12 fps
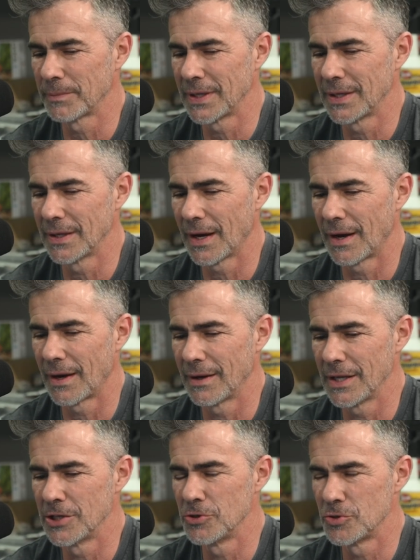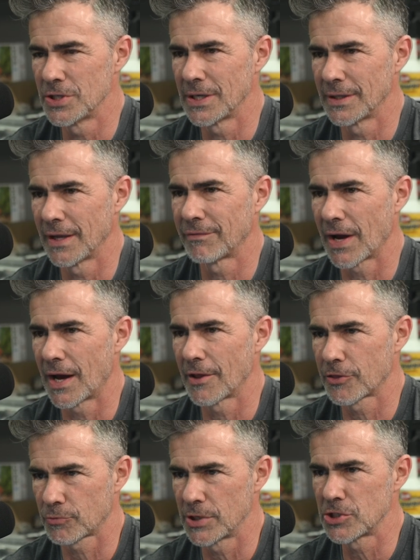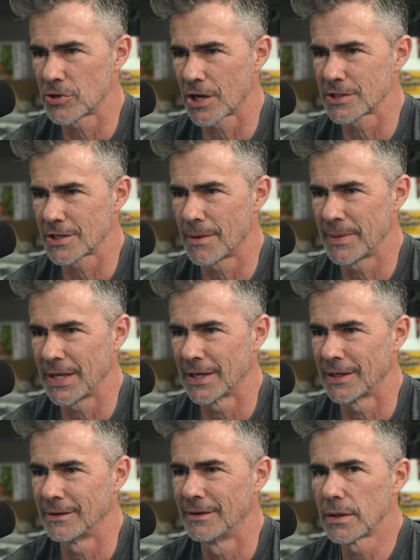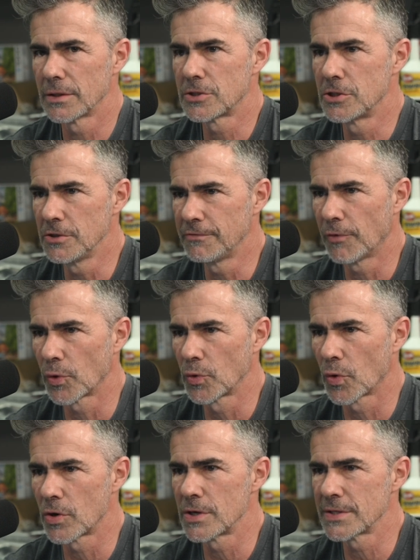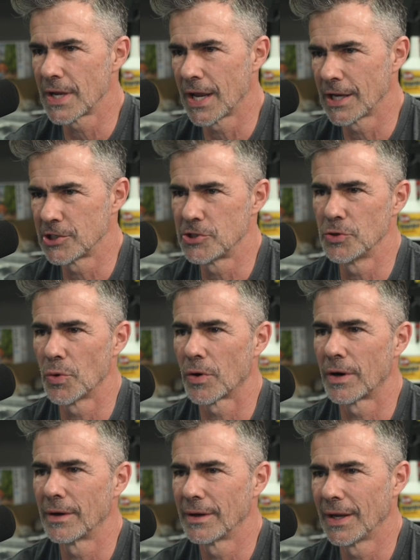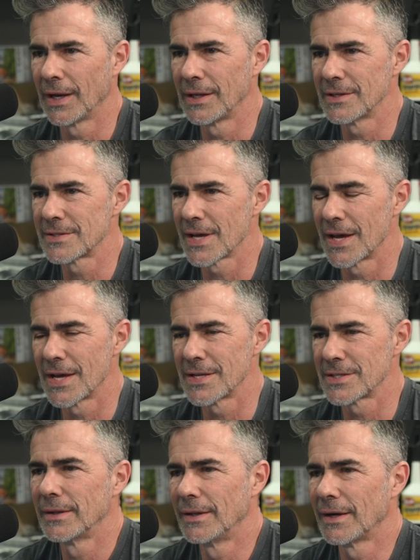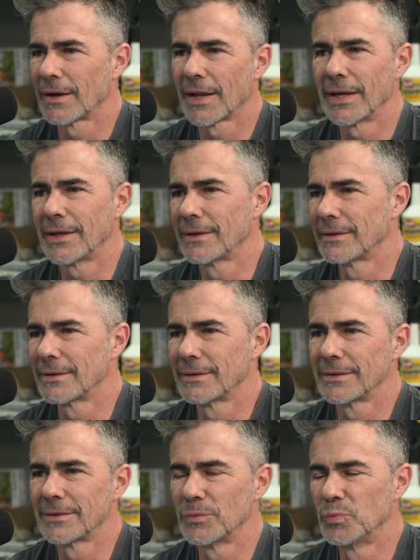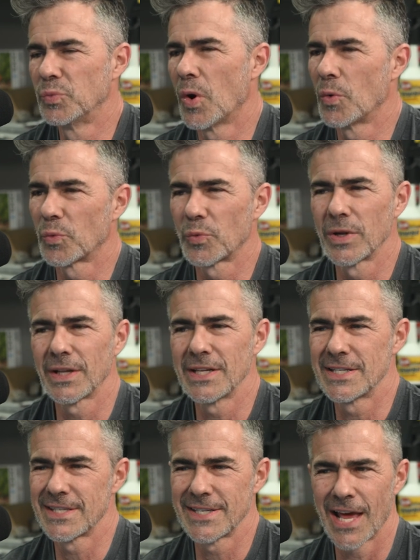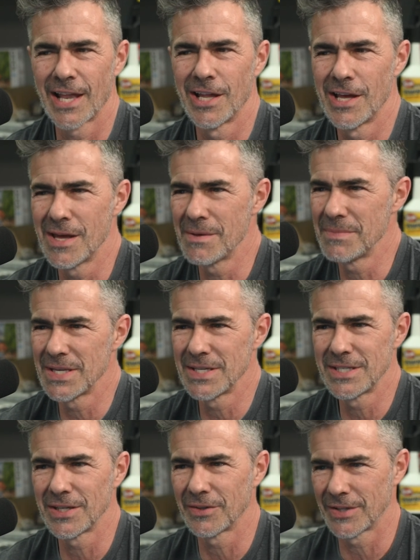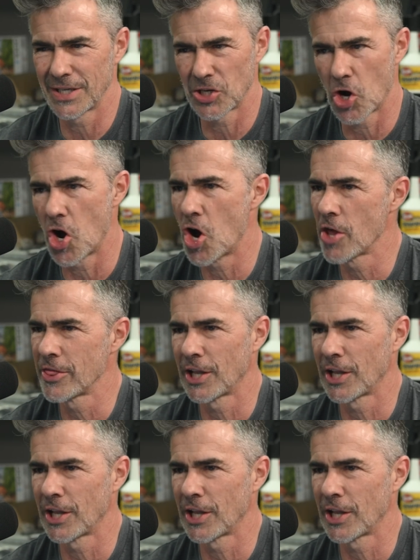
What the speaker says: me in Eugene, they've got 3 trucks coming in, 2 4-doors and a 2-door. And he says they're won't really sell them until they're on the